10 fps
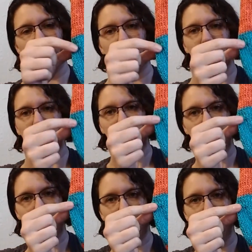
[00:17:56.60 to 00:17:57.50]
about right
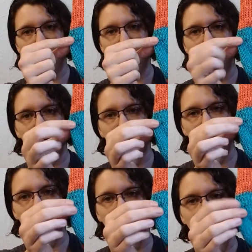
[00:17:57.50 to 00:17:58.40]
here.
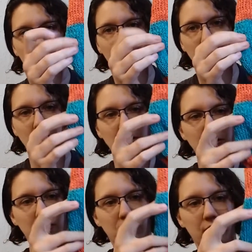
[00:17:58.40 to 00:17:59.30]
So I finished
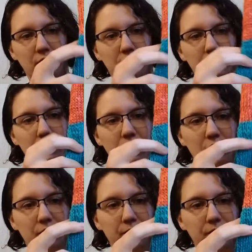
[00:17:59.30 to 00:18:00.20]
this
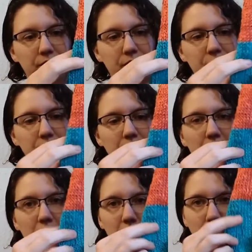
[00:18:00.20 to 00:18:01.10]

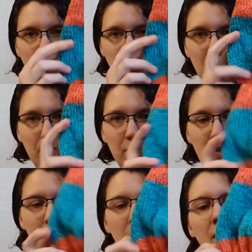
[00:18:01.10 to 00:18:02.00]
aqua stripe
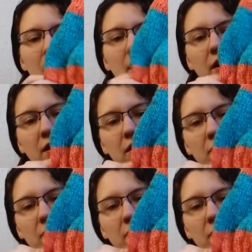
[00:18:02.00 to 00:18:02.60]
and